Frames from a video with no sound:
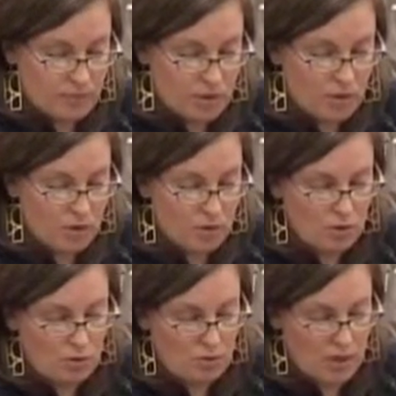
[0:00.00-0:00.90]

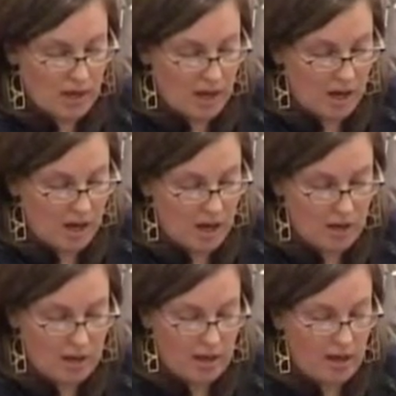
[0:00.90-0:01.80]
who
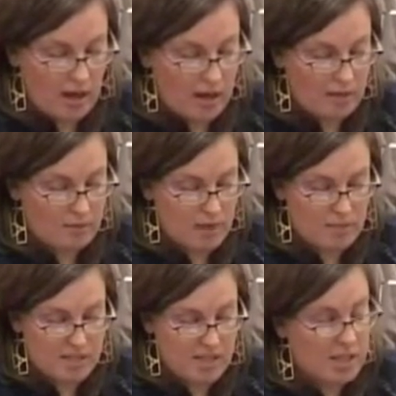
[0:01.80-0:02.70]
are
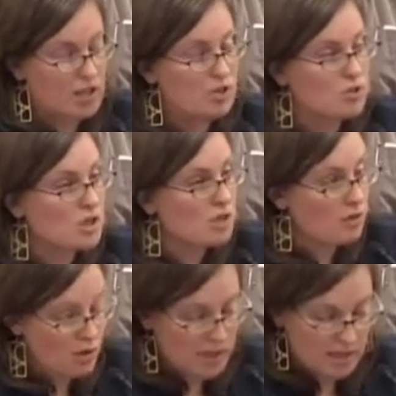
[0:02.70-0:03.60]
representing a hugely
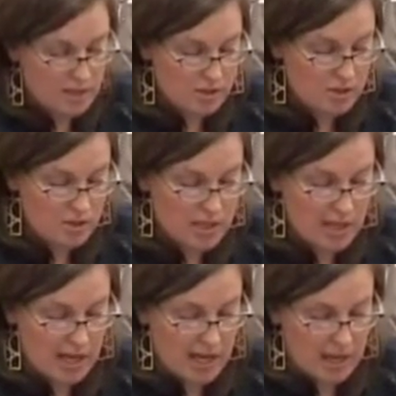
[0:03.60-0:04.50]
growing industry
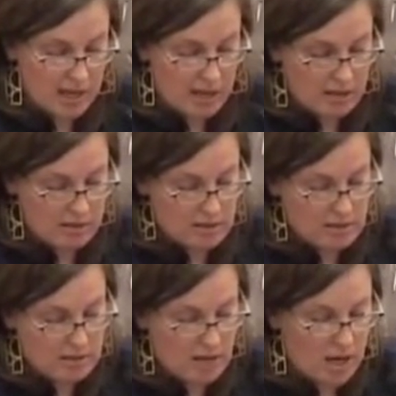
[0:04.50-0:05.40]
and
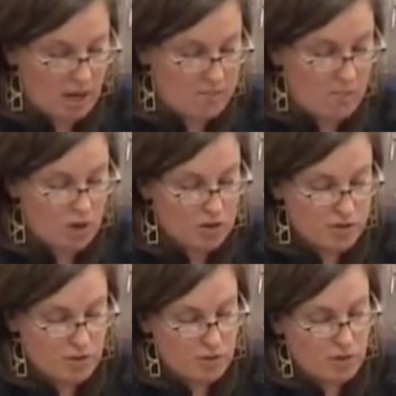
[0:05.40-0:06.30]

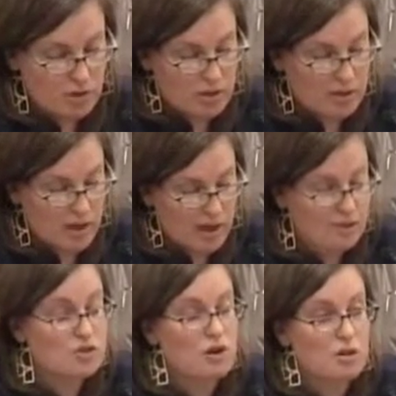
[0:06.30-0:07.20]
also have
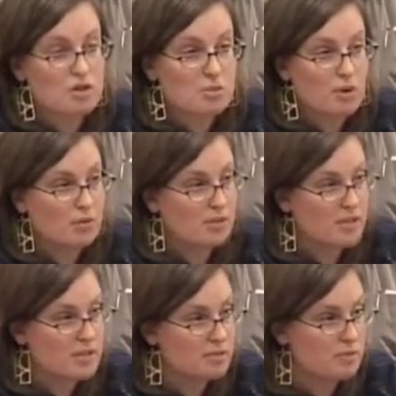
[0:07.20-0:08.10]
strong support for
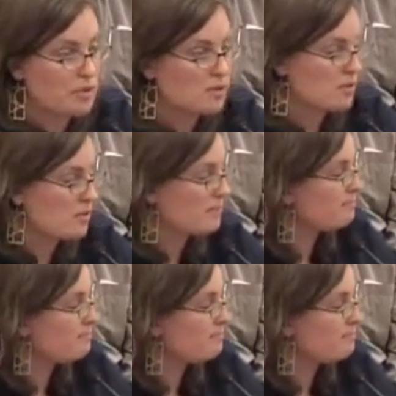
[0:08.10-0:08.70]
these proposals.